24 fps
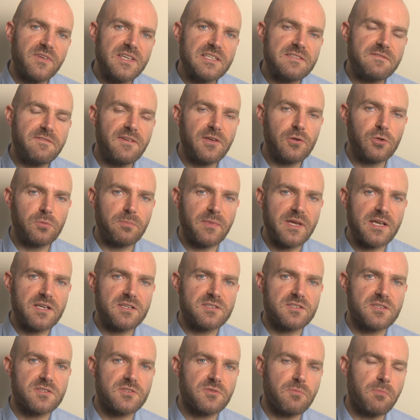these field
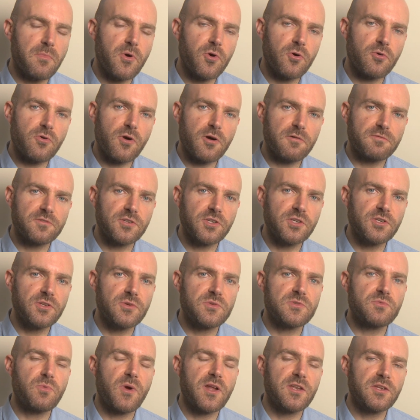mixers are more often
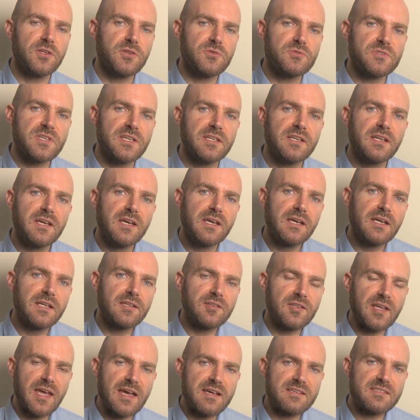used when using
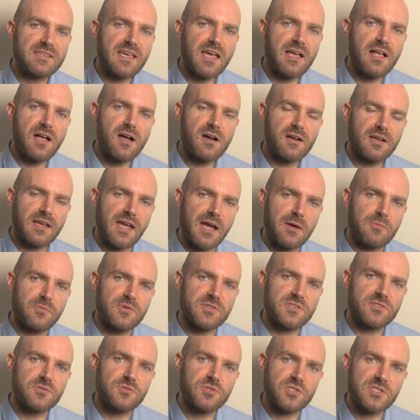DSLR
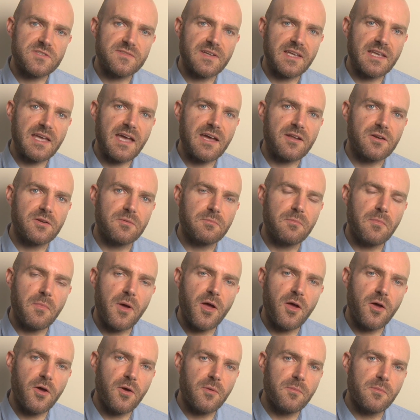cameras such as the Canon
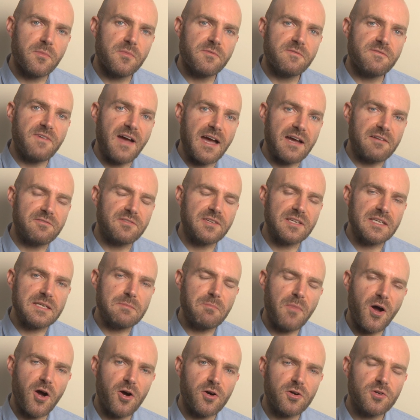5D
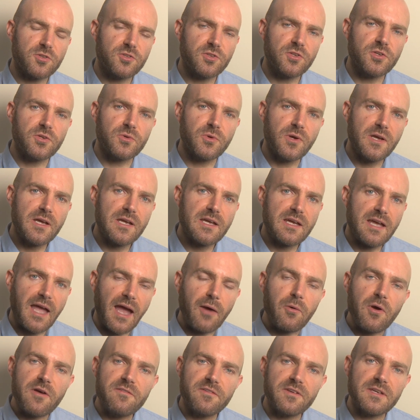Mark II.
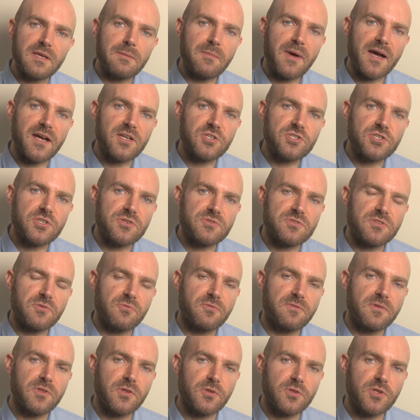However, you might choose to
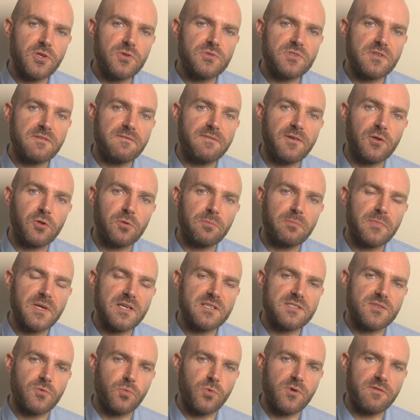use a field
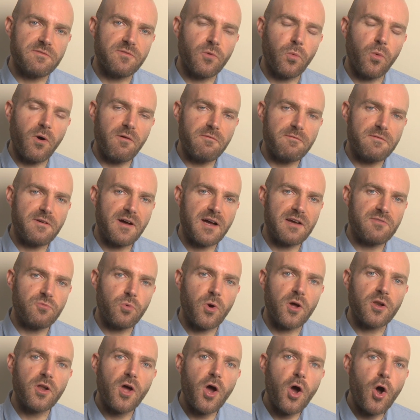mixer with the
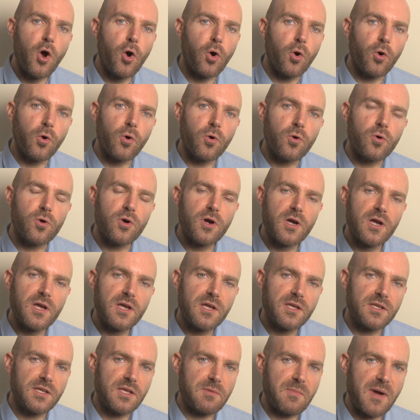151, or
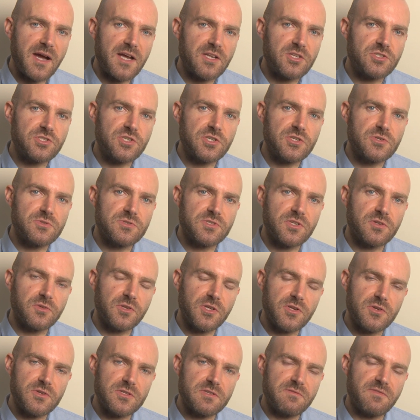you might choose to
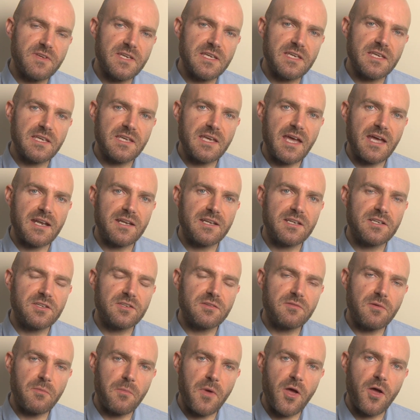use the
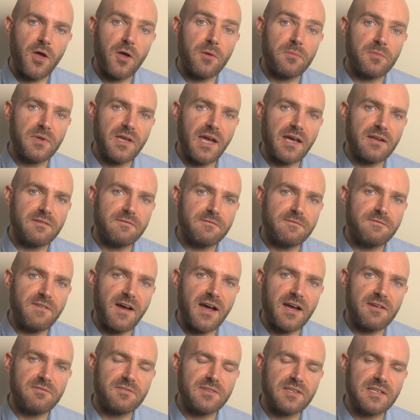Canon
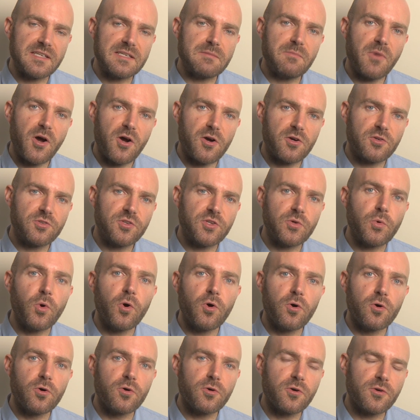5D Mark II
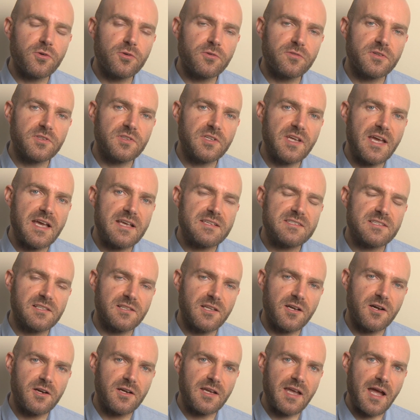or another
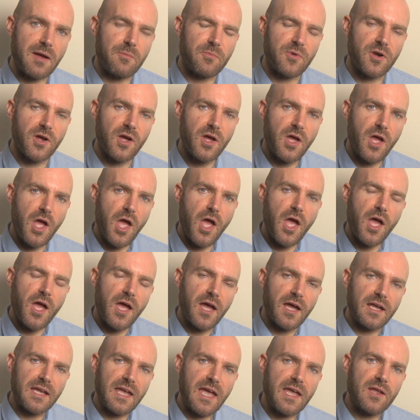DSLR camera.
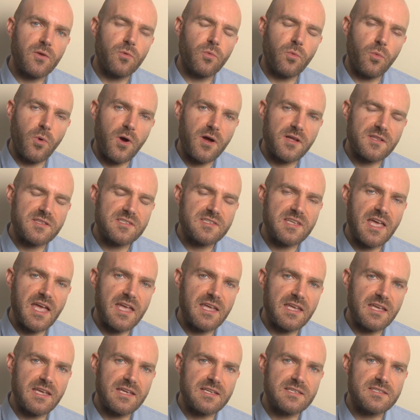Again, what I'd
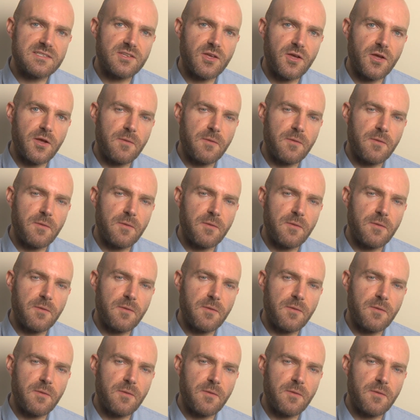say is